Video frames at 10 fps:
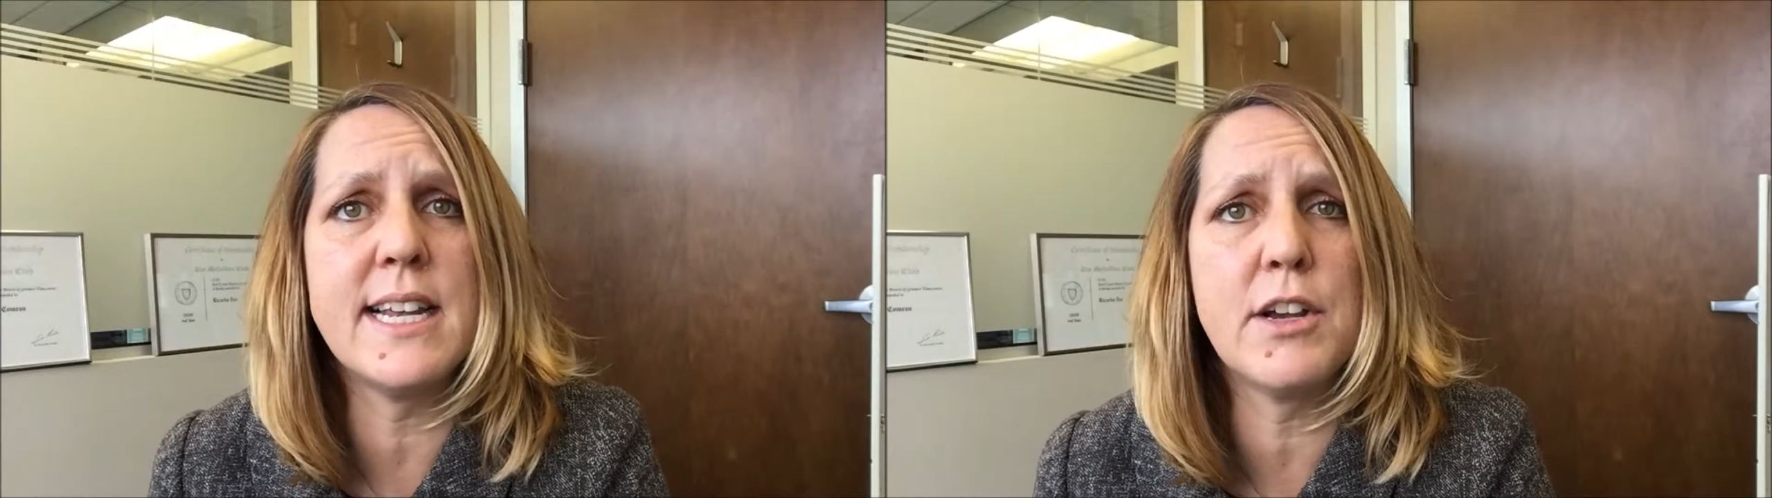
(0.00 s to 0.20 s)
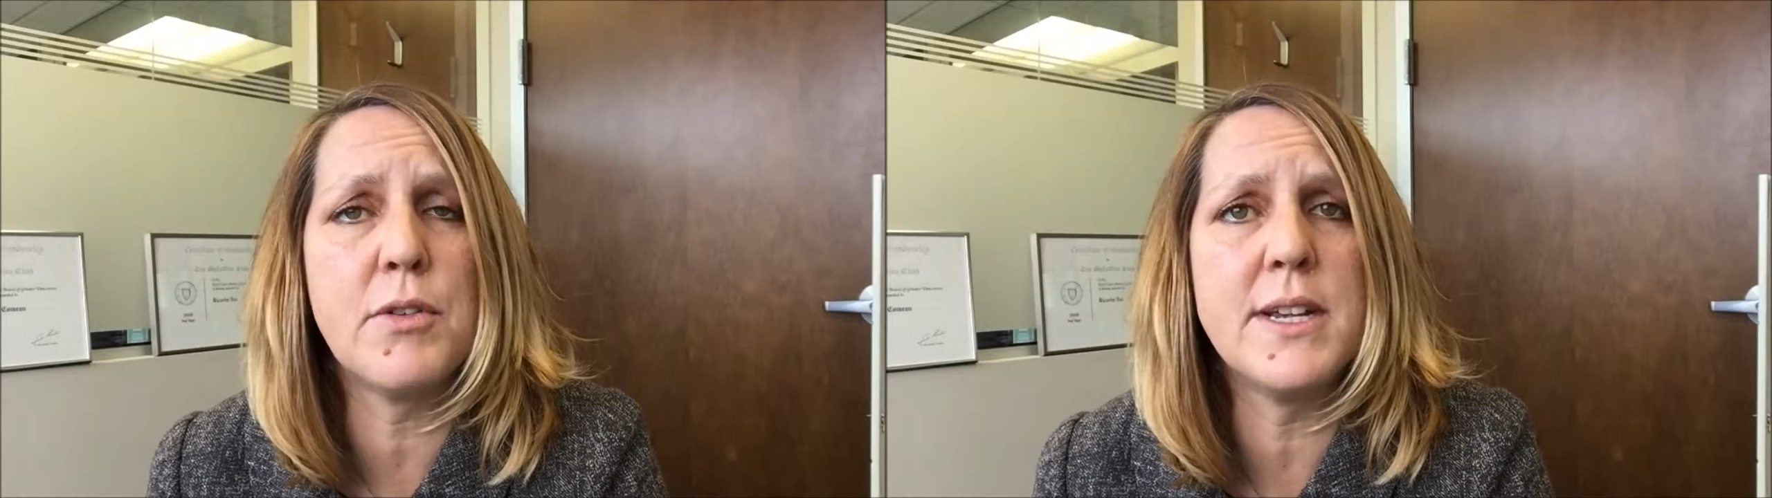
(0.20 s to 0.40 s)

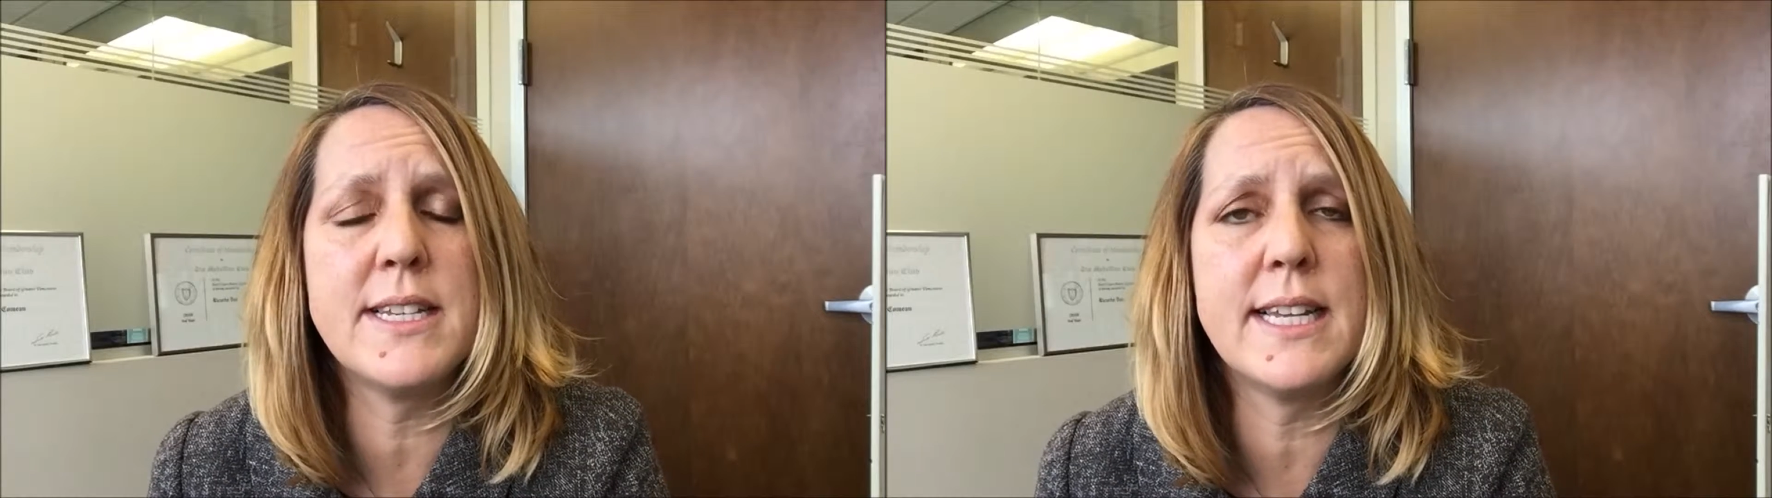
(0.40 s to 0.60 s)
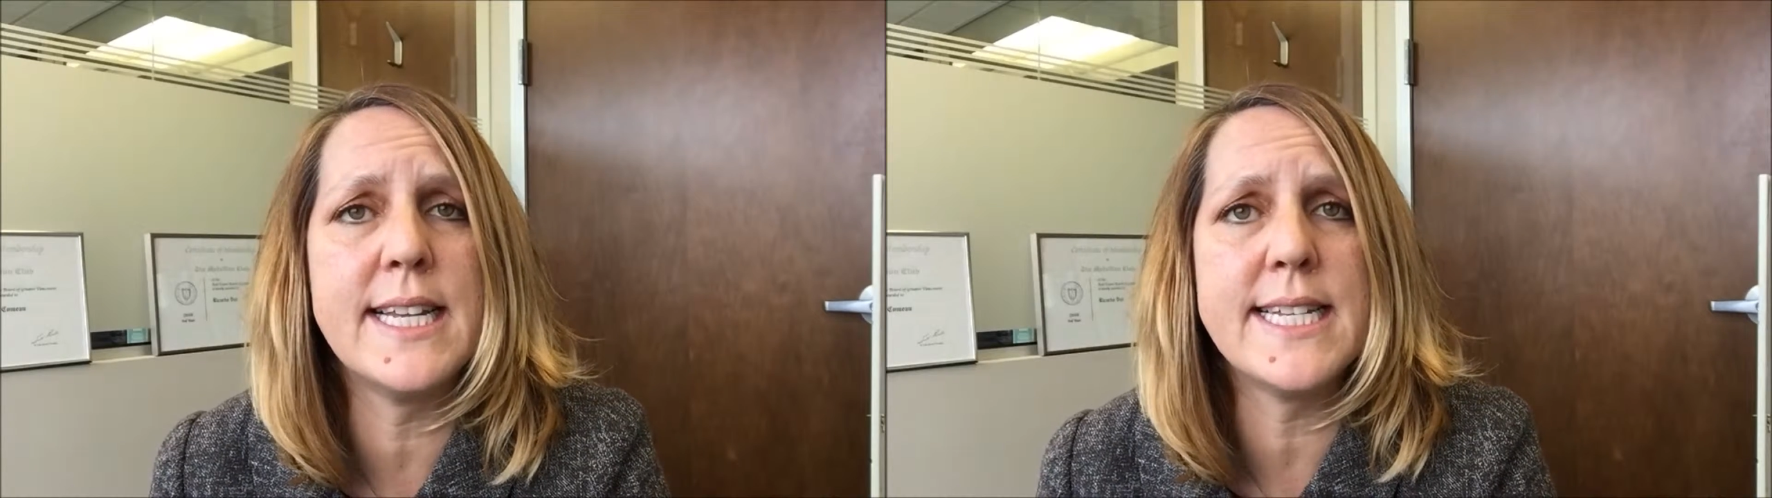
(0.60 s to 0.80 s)

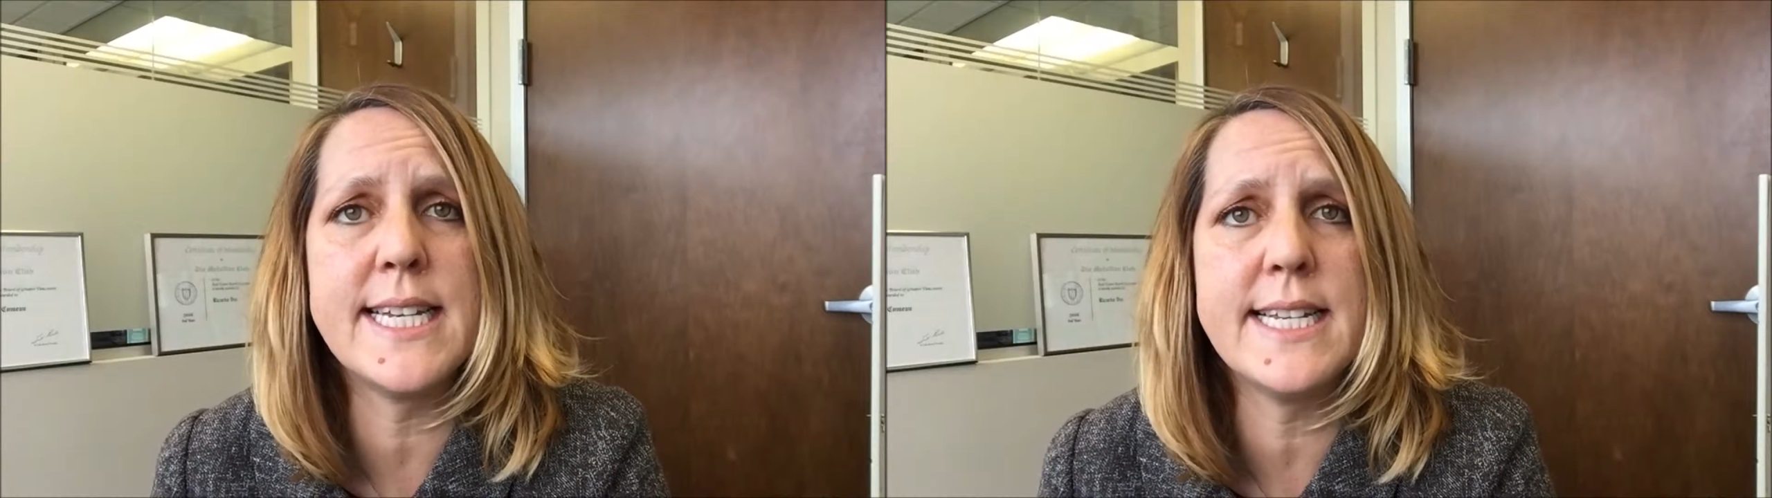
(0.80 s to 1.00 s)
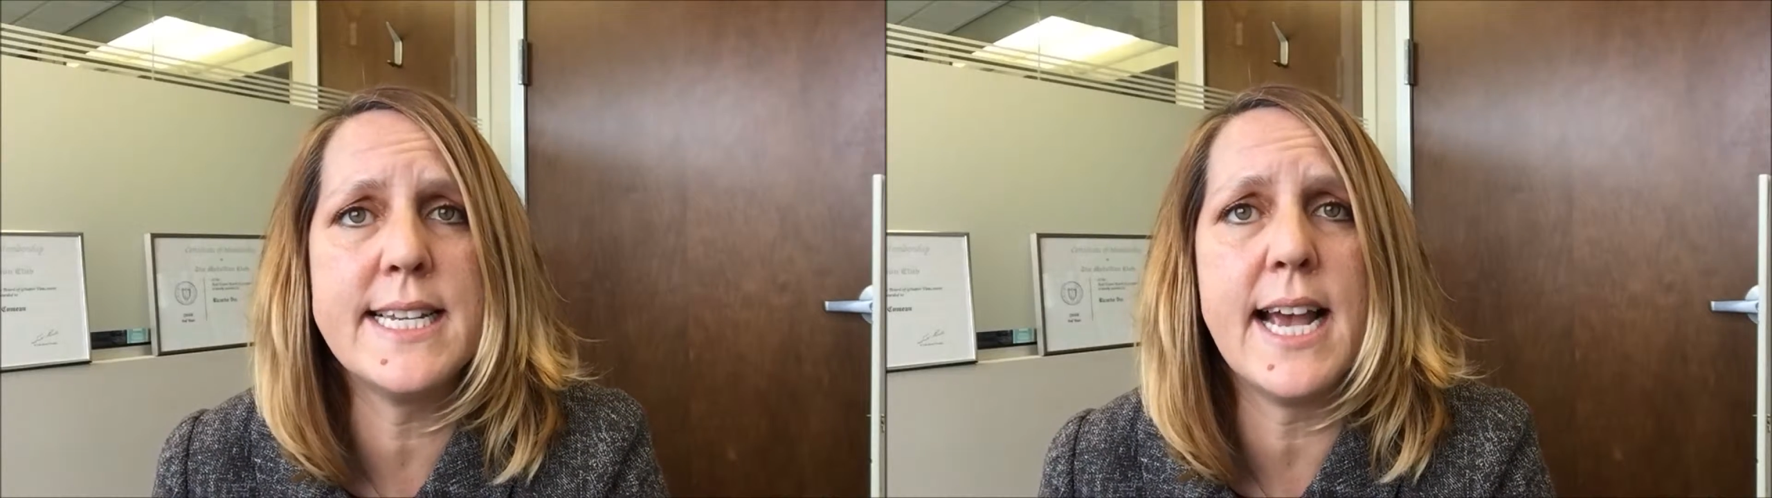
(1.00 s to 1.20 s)
increase in
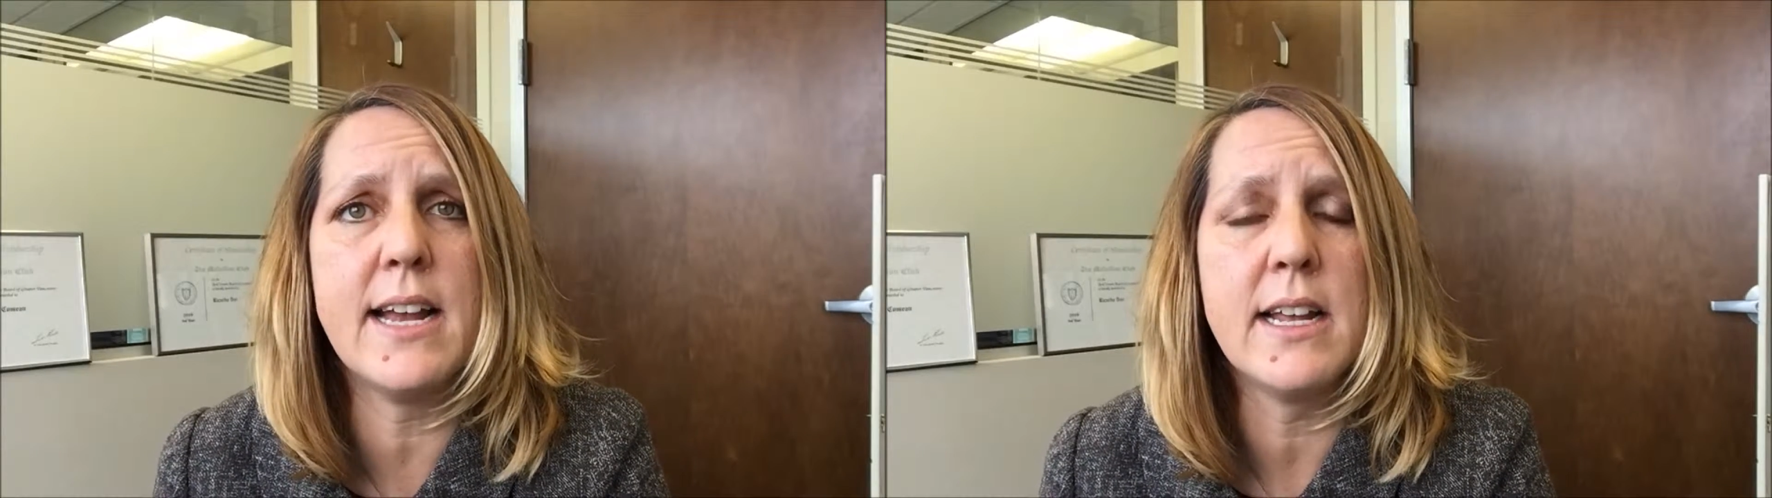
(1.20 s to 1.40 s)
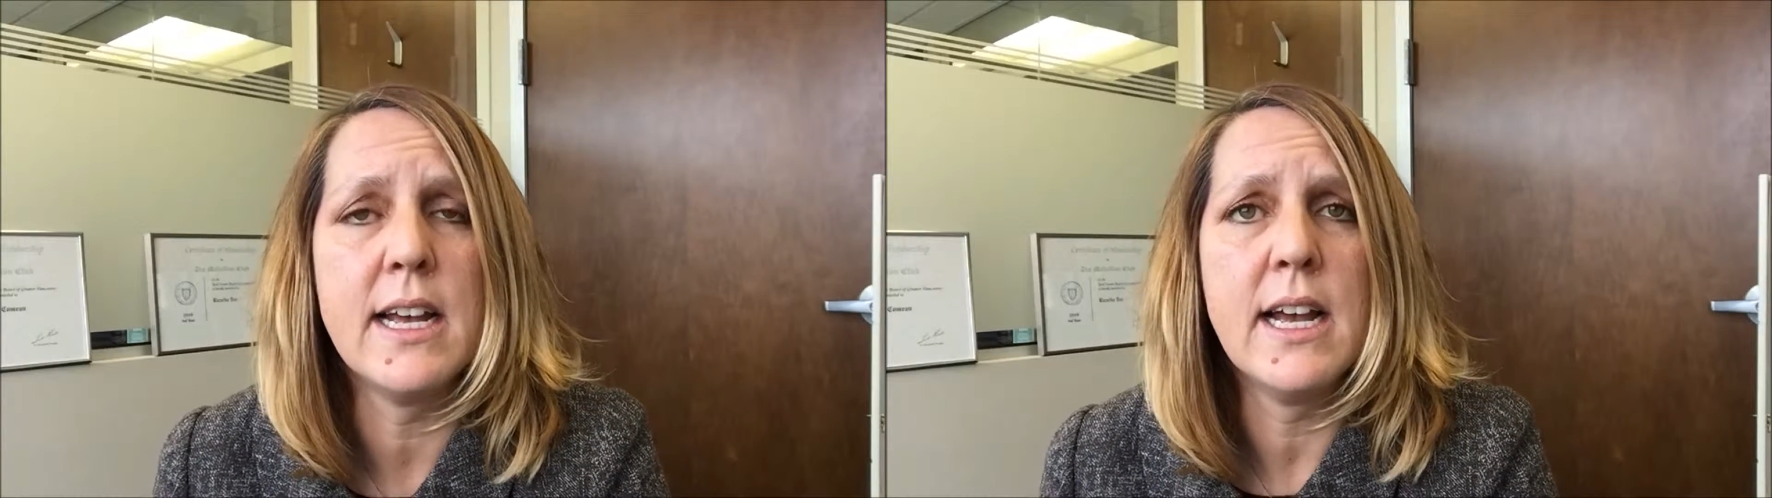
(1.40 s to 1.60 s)
listings yet.